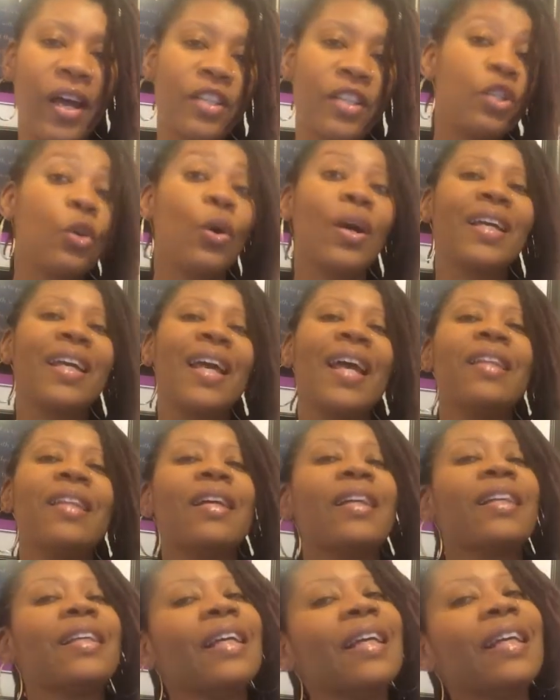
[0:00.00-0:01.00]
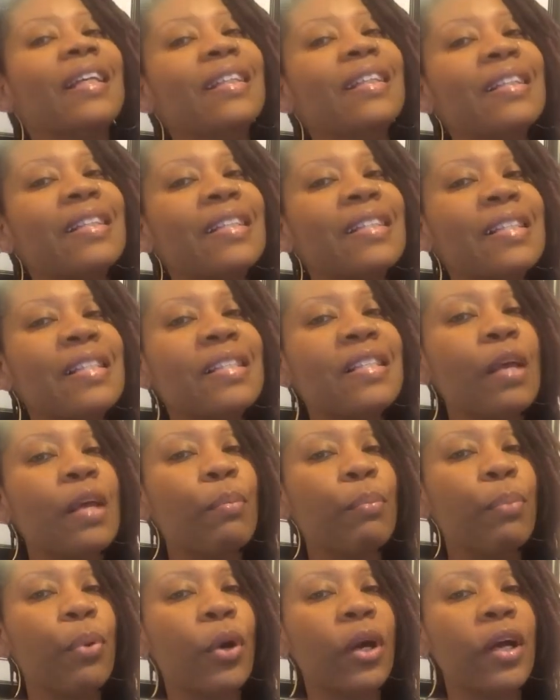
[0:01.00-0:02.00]
Okay, so again, this
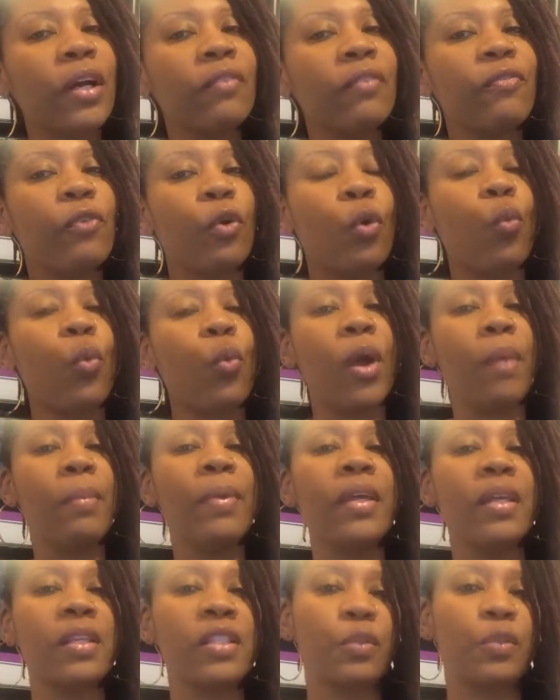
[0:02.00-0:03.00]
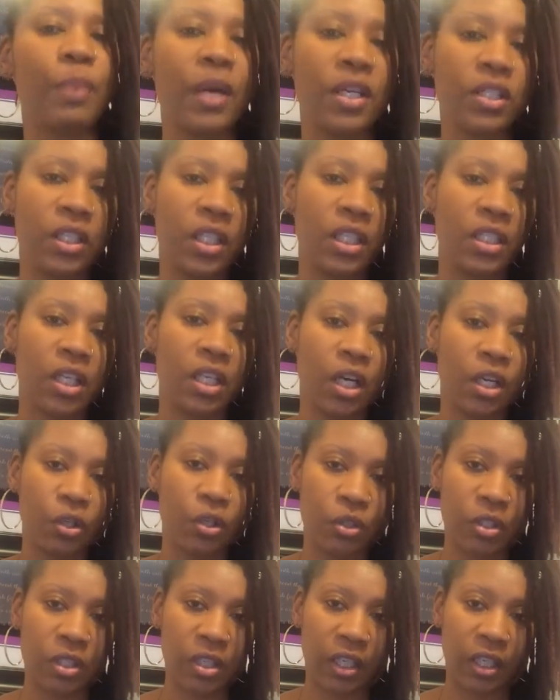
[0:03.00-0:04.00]
is important for women especially to
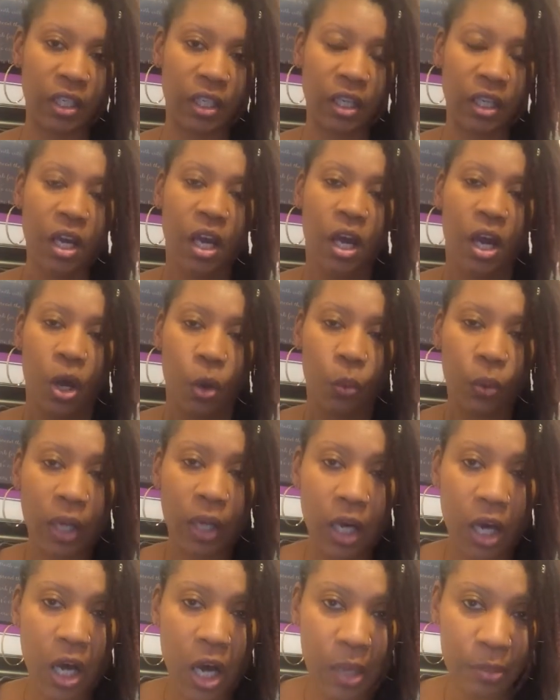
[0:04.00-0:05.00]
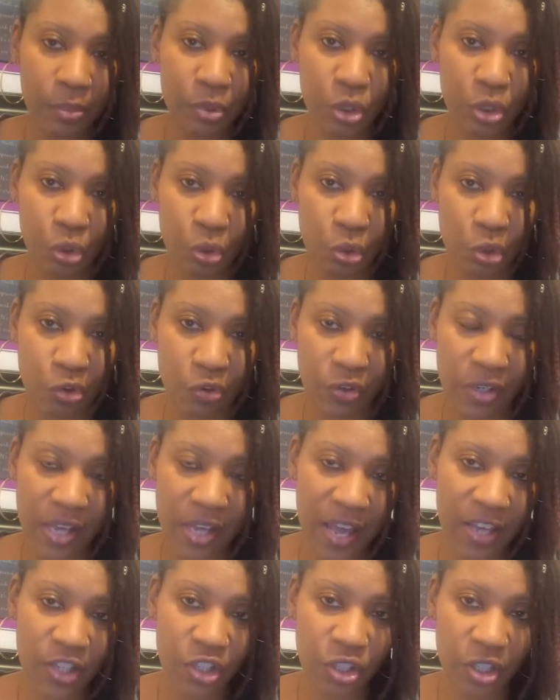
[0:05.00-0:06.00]
understand when it comes to
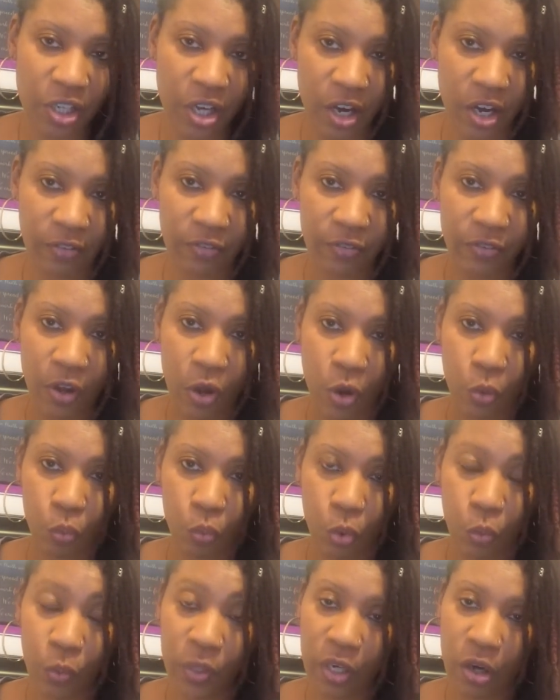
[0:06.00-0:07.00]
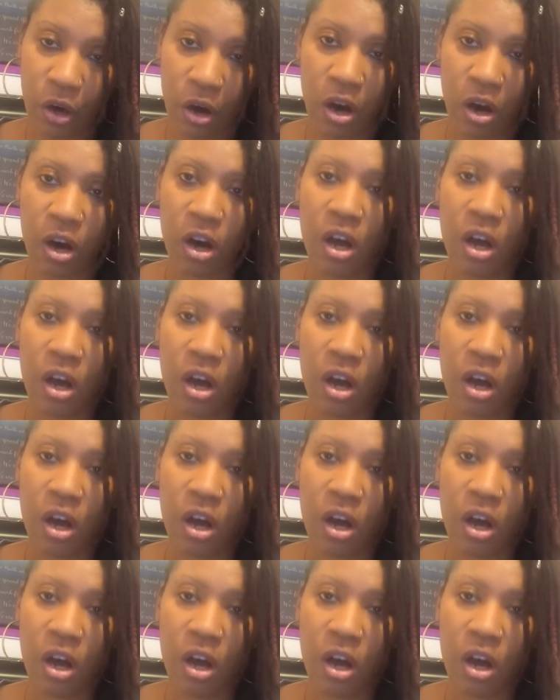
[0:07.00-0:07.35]
creation of what we